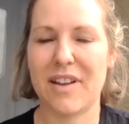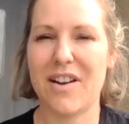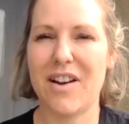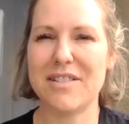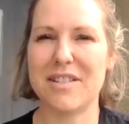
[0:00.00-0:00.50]

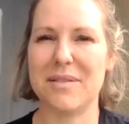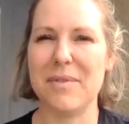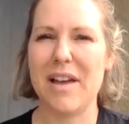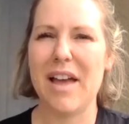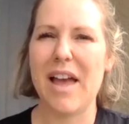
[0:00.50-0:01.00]
Awesome.
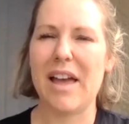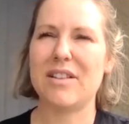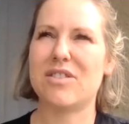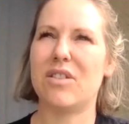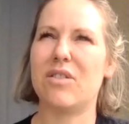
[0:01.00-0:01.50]
And
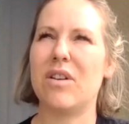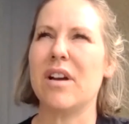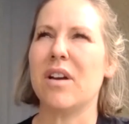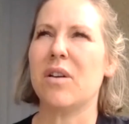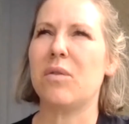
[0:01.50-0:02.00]
so
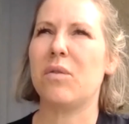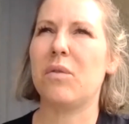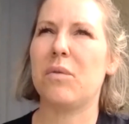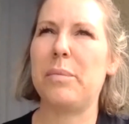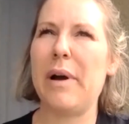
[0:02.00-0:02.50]

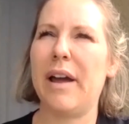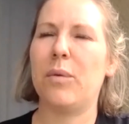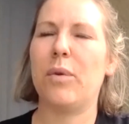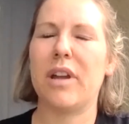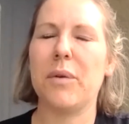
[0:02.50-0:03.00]
by
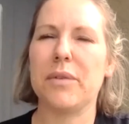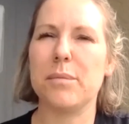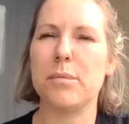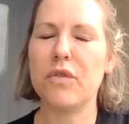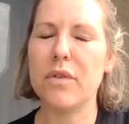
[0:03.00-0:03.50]
working with the
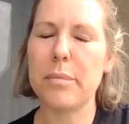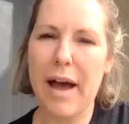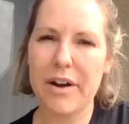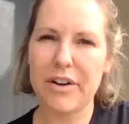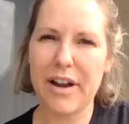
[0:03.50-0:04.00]
movement
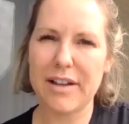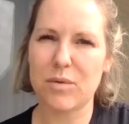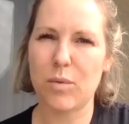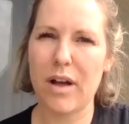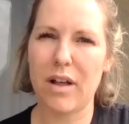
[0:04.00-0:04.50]
pattern as
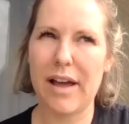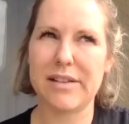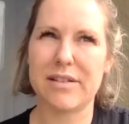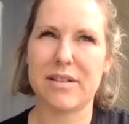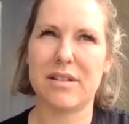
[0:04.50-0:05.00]
well
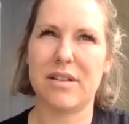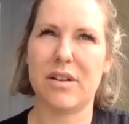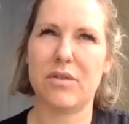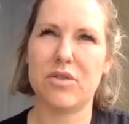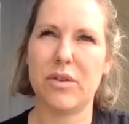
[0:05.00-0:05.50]
as, you
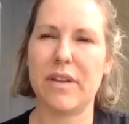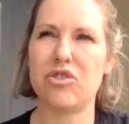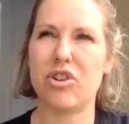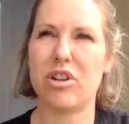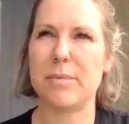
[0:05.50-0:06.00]
know, doing the
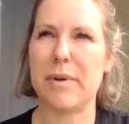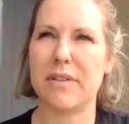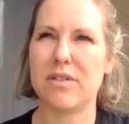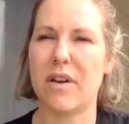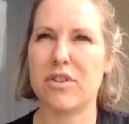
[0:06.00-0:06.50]
adjustment and
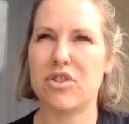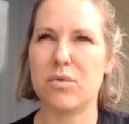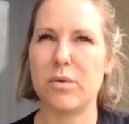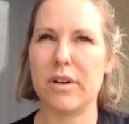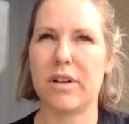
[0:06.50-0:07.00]
the soft
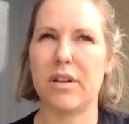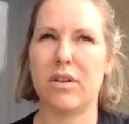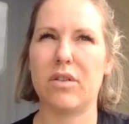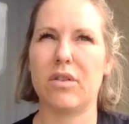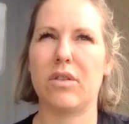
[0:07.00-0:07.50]
tissue work,
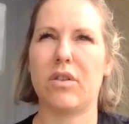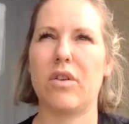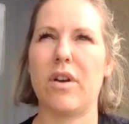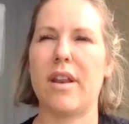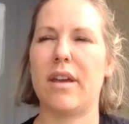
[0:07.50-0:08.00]
you're
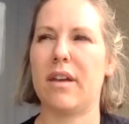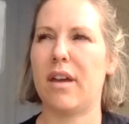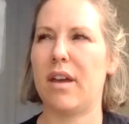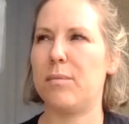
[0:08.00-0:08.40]
creating a